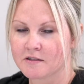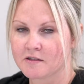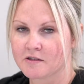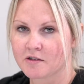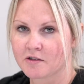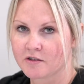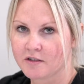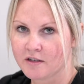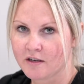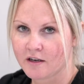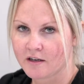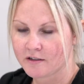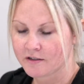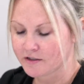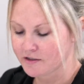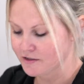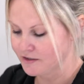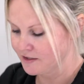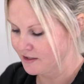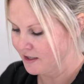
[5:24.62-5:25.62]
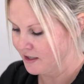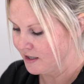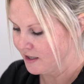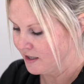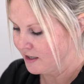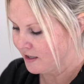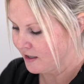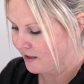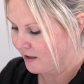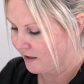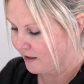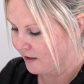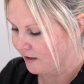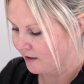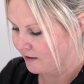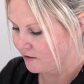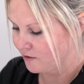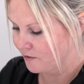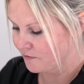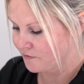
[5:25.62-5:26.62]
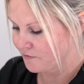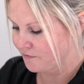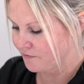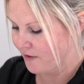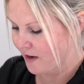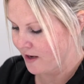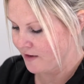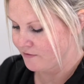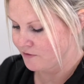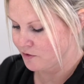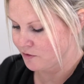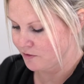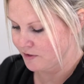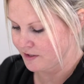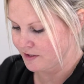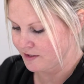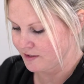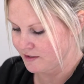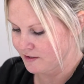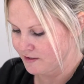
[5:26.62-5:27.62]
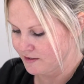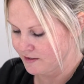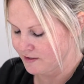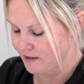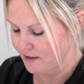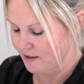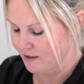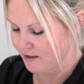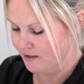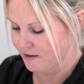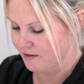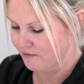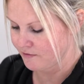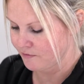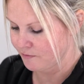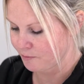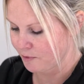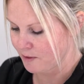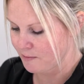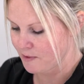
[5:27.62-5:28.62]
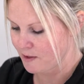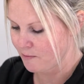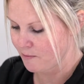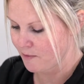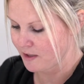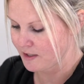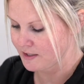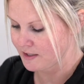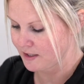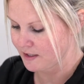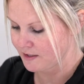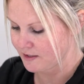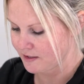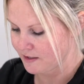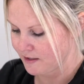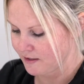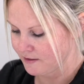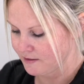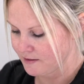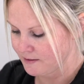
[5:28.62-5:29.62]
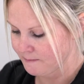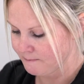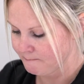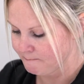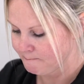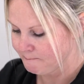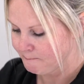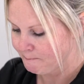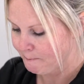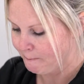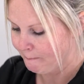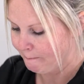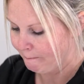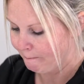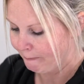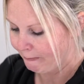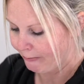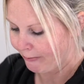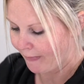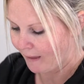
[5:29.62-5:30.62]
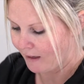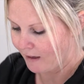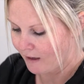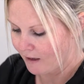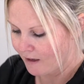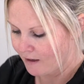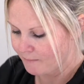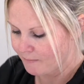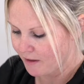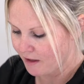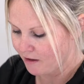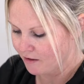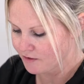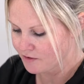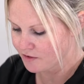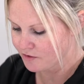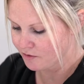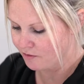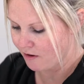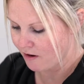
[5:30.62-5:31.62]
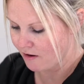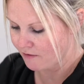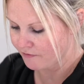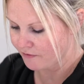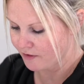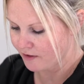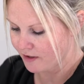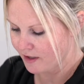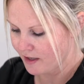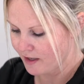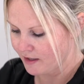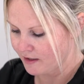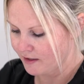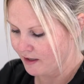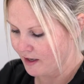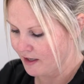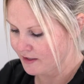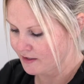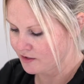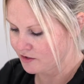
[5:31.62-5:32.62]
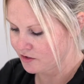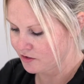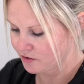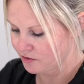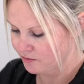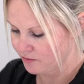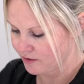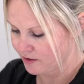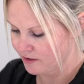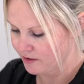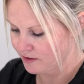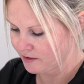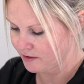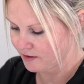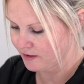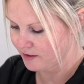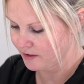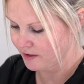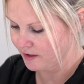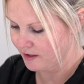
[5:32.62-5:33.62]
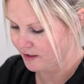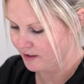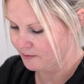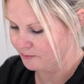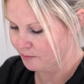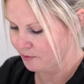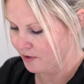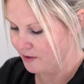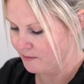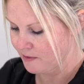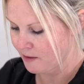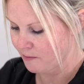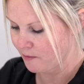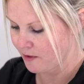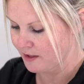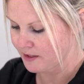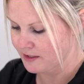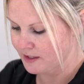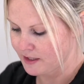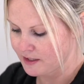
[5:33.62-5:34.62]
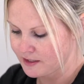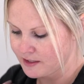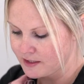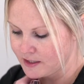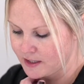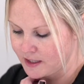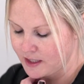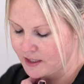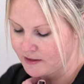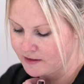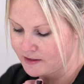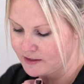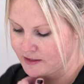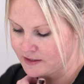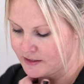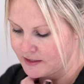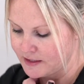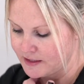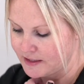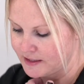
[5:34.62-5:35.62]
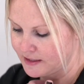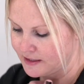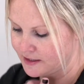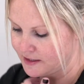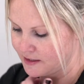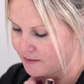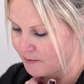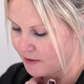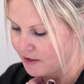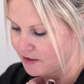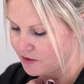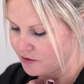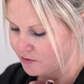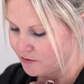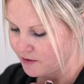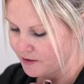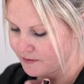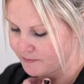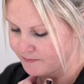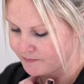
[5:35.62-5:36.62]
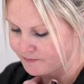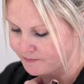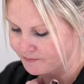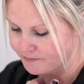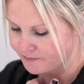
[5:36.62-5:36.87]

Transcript: It's $30. You have 5 choices of premium wine tastings. They also offer a guided tour and premium wine tasting, and this is a 60-minute tour.